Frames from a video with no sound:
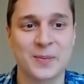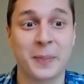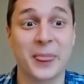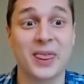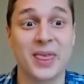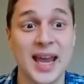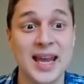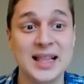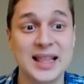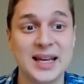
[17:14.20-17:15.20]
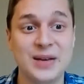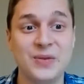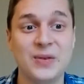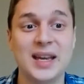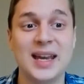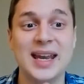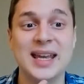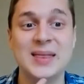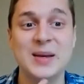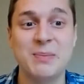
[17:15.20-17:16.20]
They live in
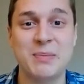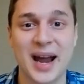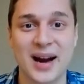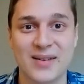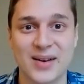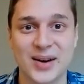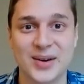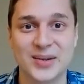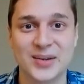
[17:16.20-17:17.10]
the barrow.